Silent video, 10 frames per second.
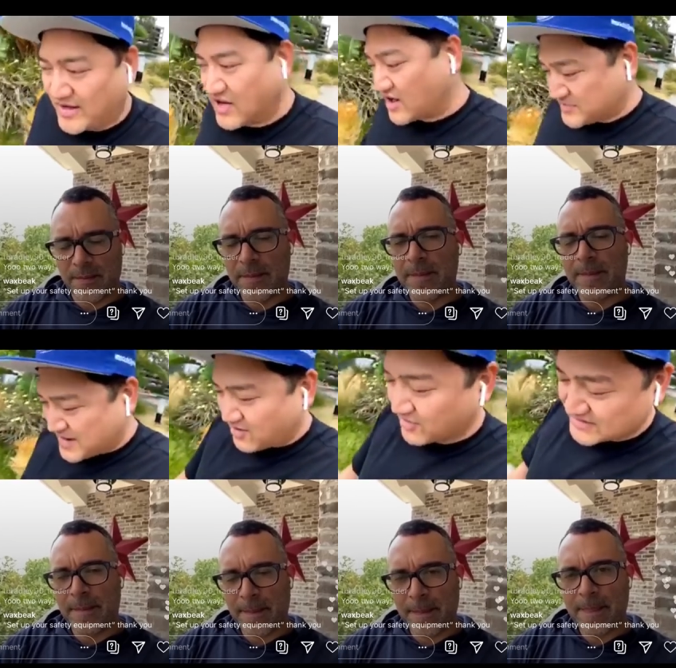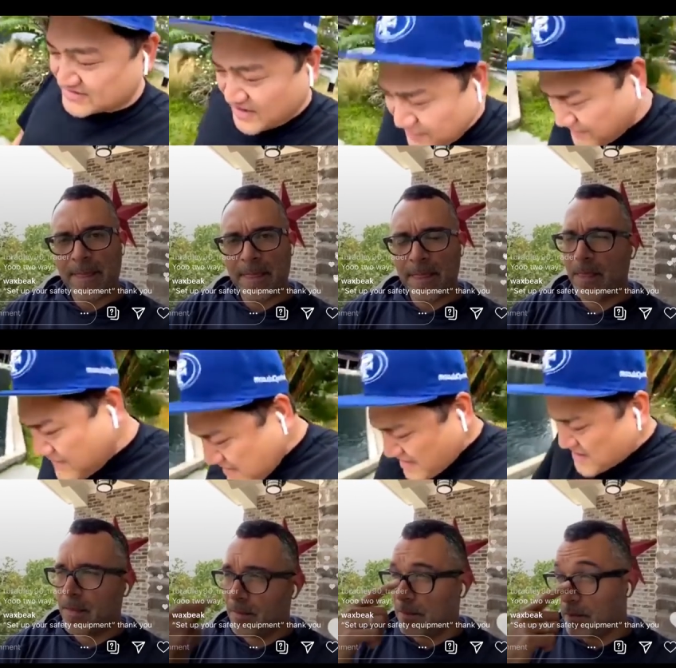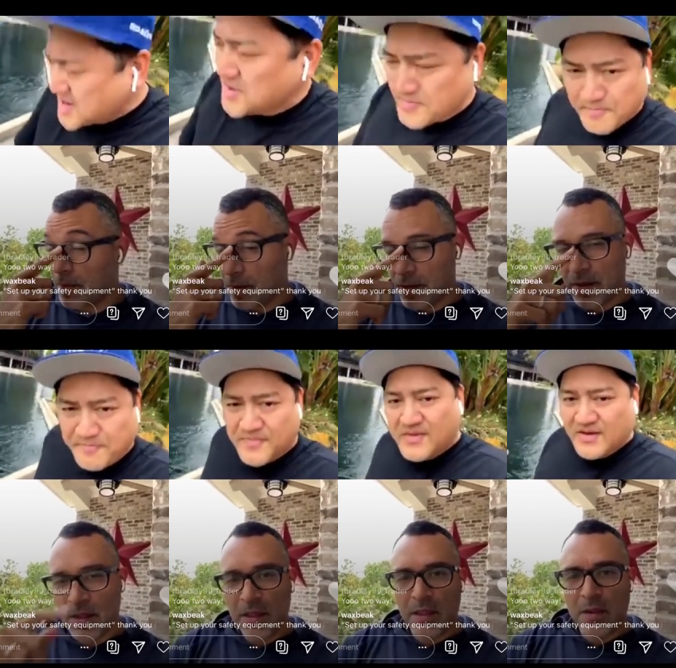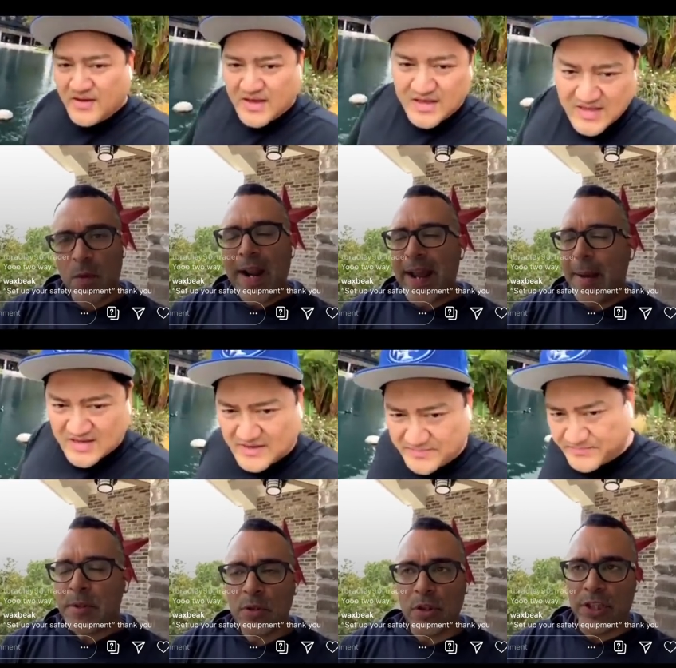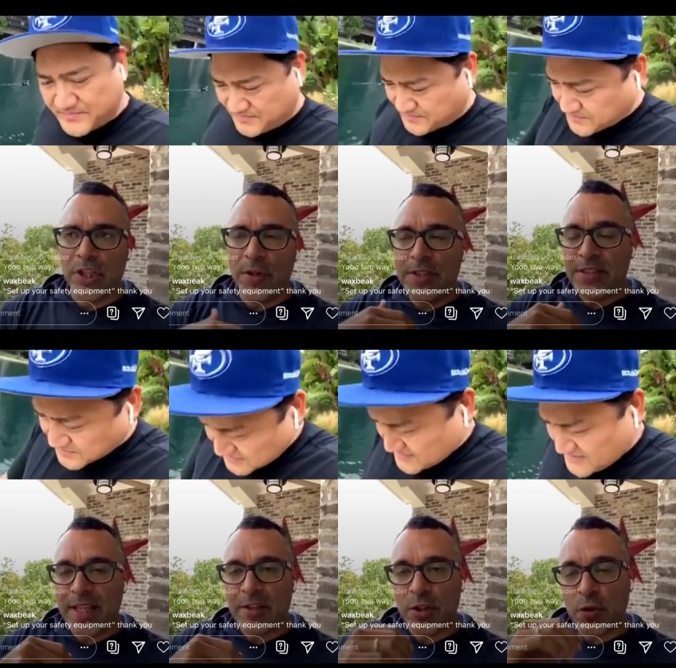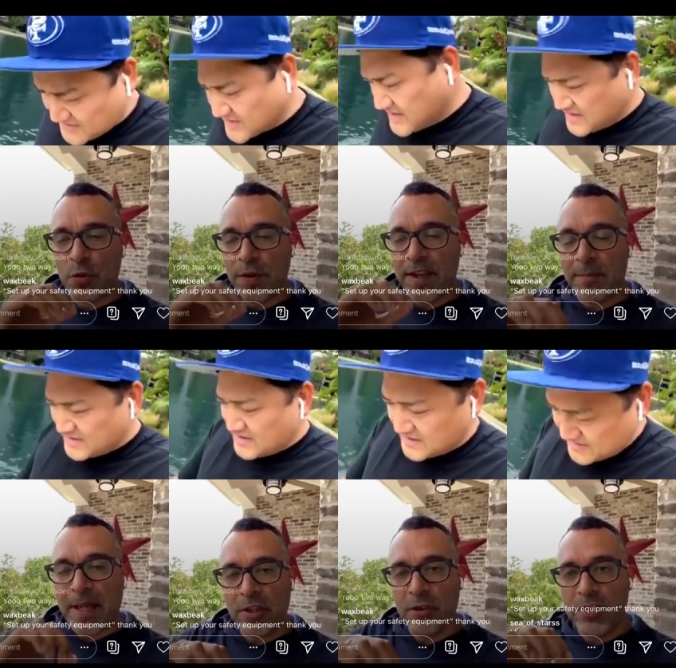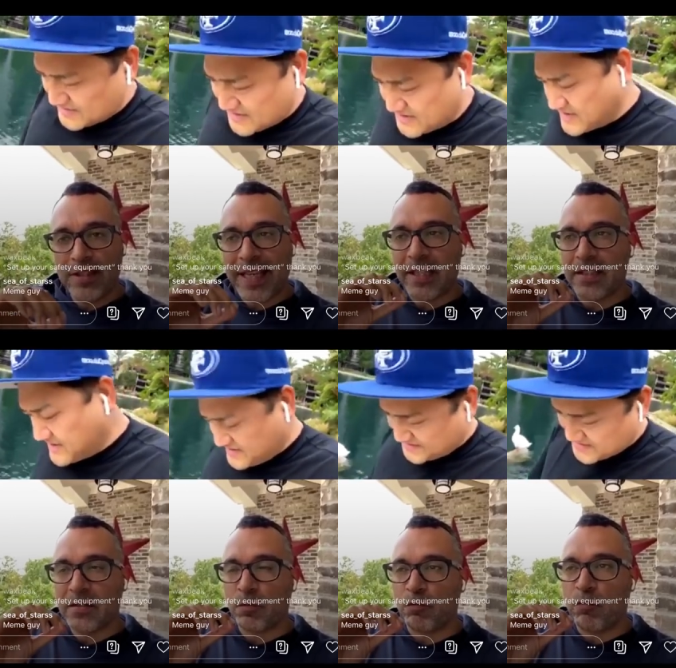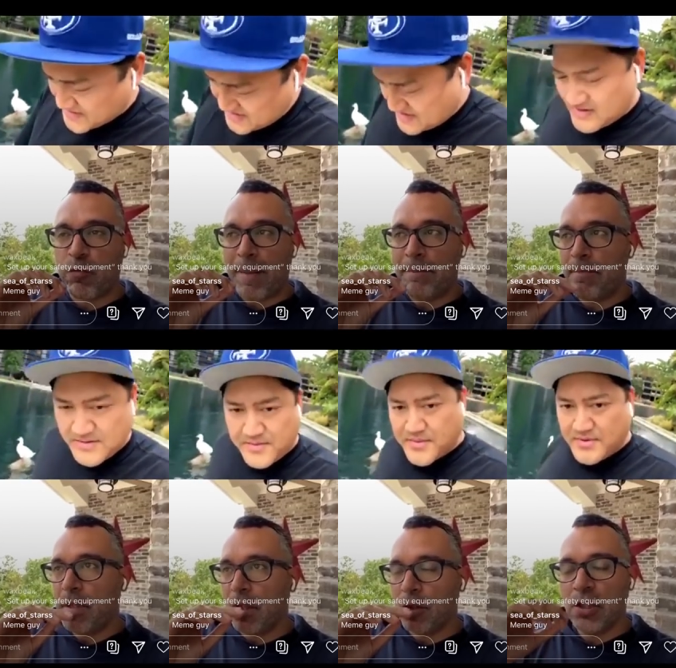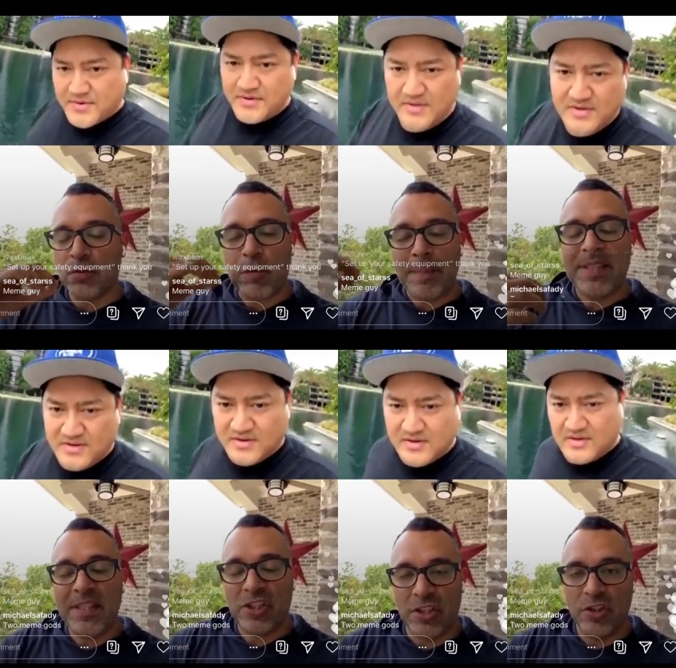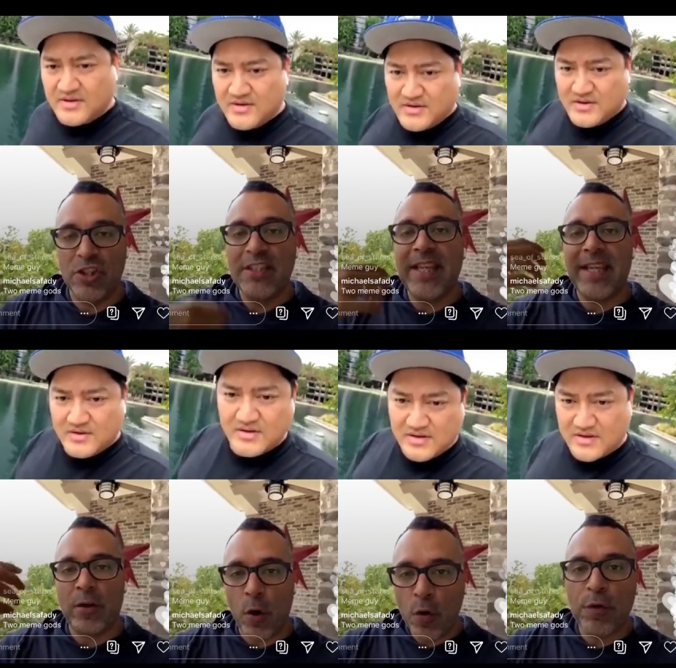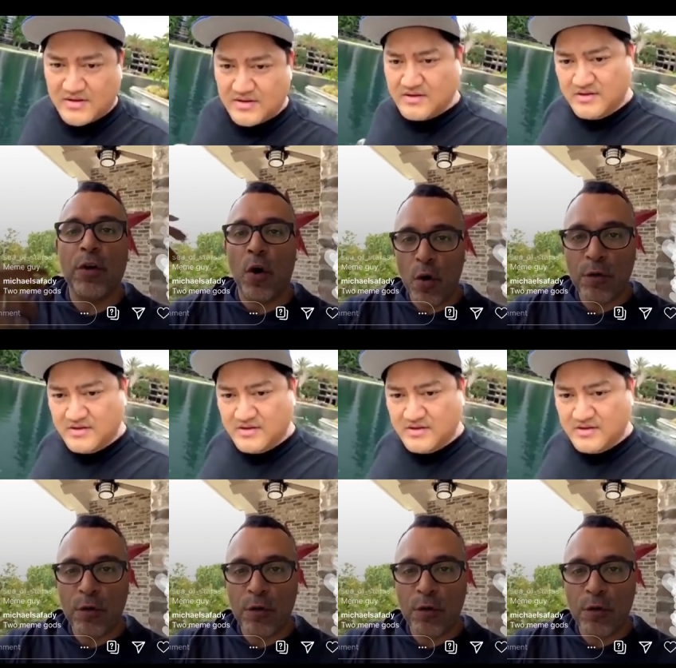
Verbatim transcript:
Speaker 1: when I talked about all this stuff.
Speaker 2: Right, absolutely. You know, it's like the cool thing about you is just like just repetition. You say it over and